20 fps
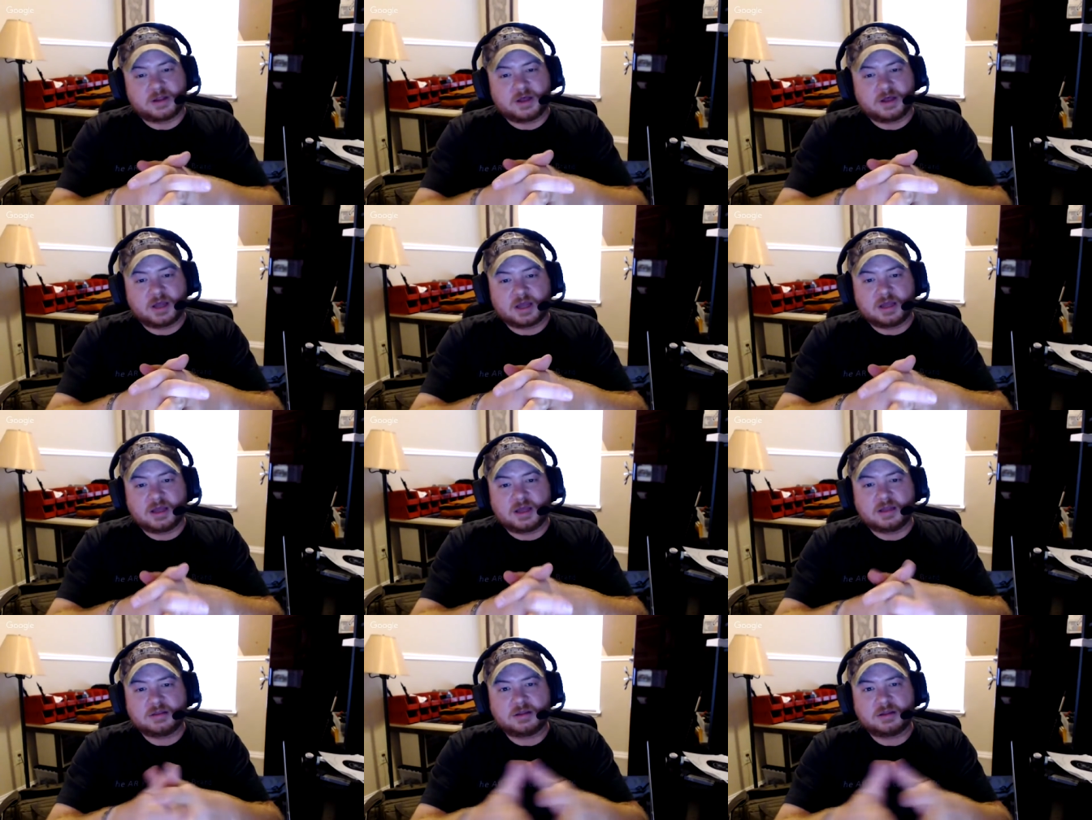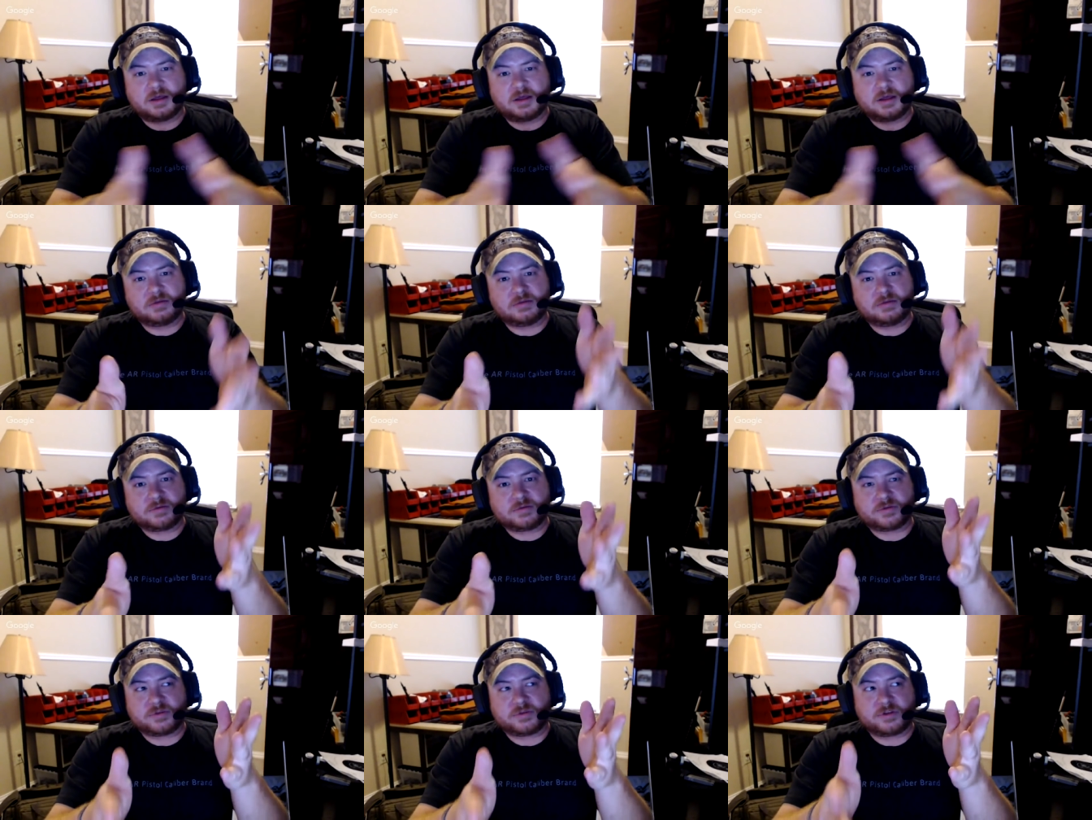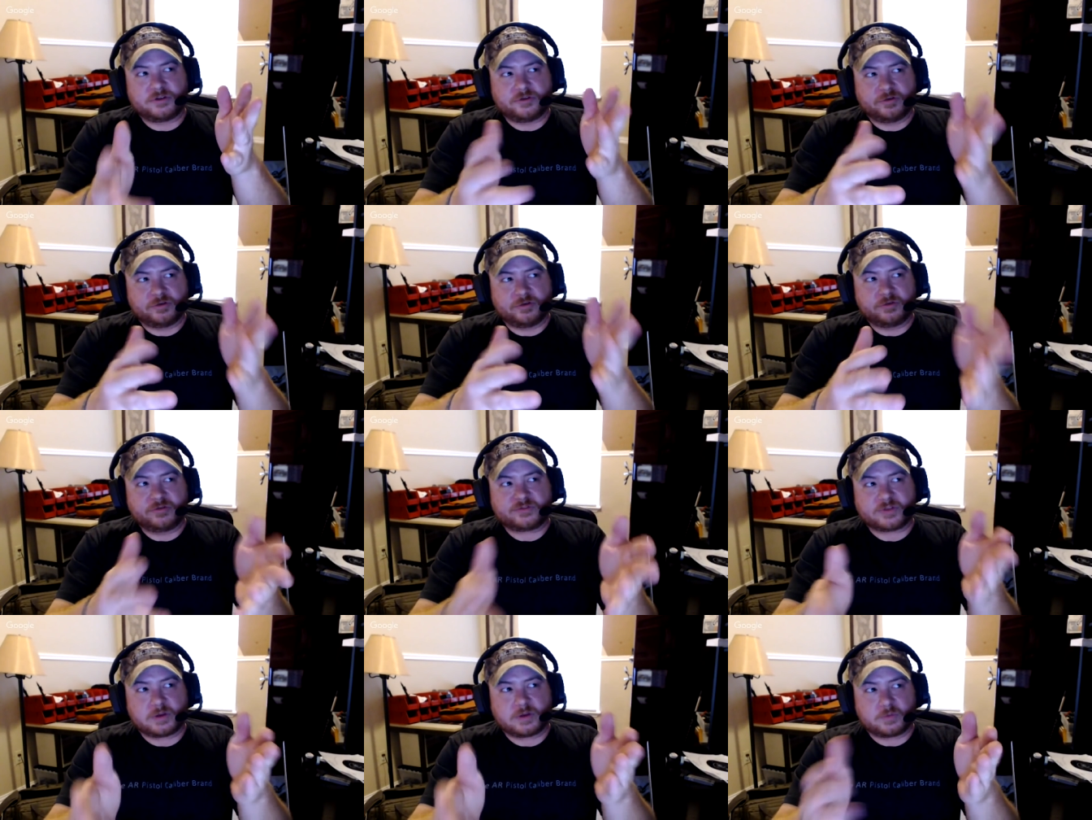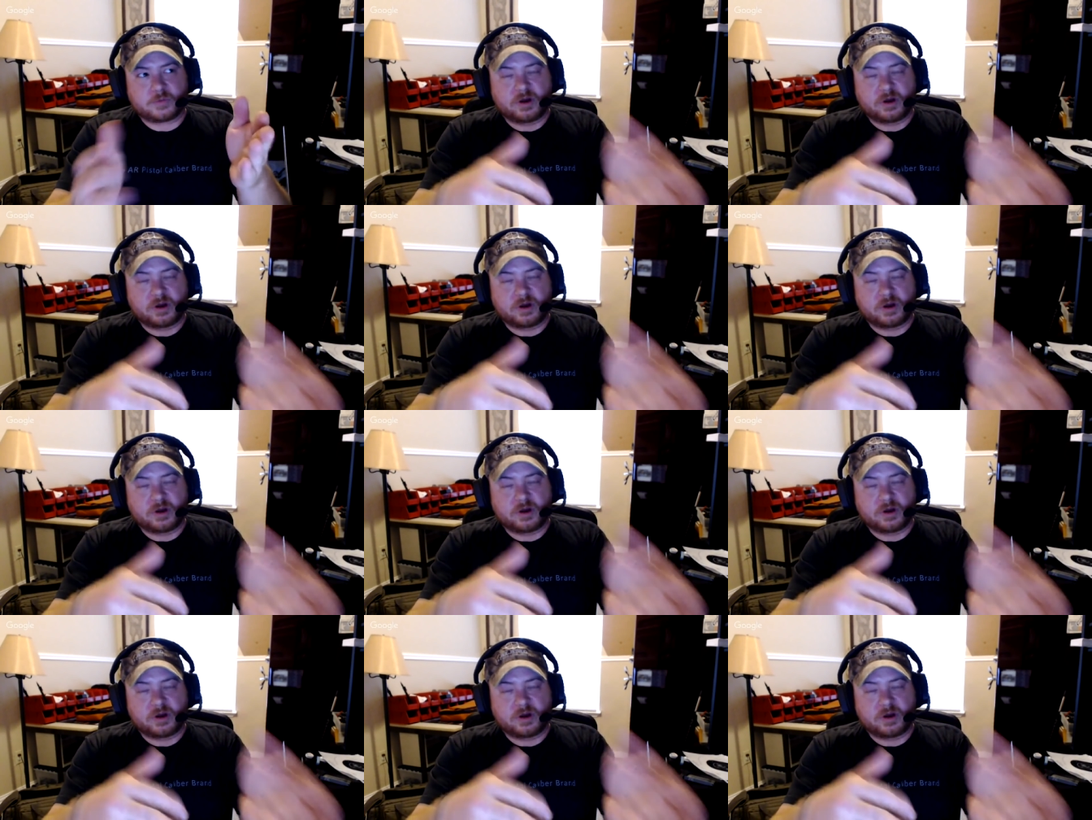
Like, and and the dudes that